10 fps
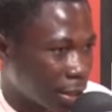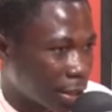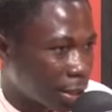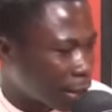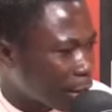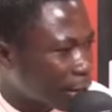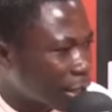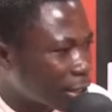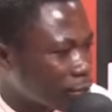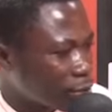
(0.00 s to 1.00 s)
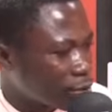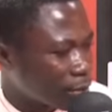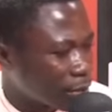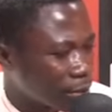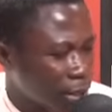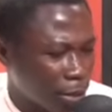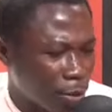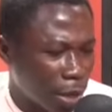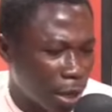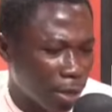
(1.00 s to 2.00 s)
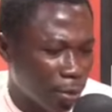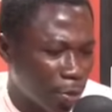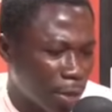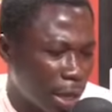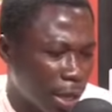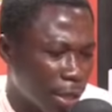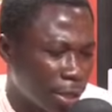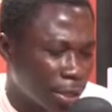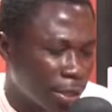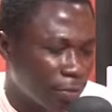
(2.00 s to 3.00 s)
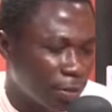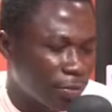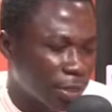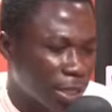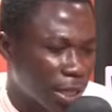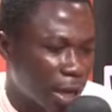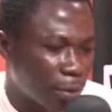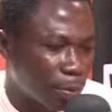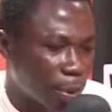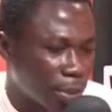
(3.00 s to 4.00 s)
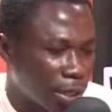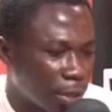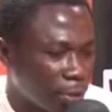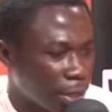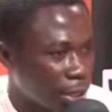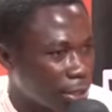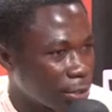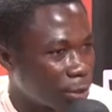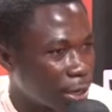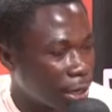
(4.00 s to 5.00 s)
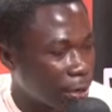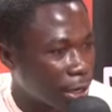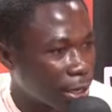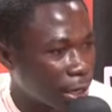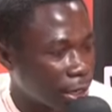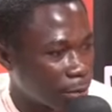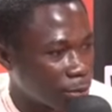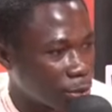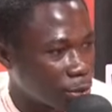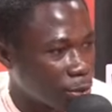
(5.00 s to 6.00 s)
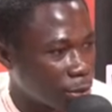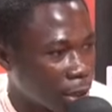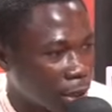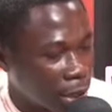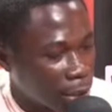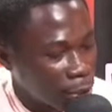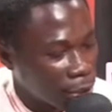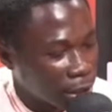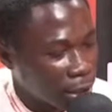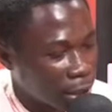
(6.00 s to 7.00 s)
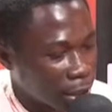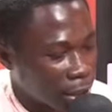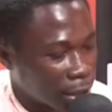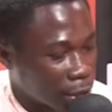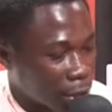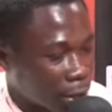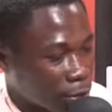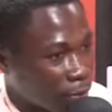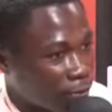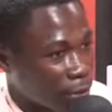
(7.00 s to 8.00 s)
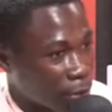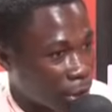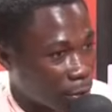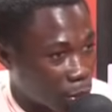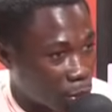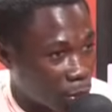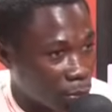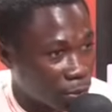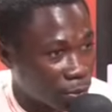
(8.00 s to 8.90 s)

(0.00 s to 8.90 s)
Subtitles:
na mo ka je no dream ni me se why obi a even physical and po ni en relate well how can I come to you eno yi tofi wo ni boto mu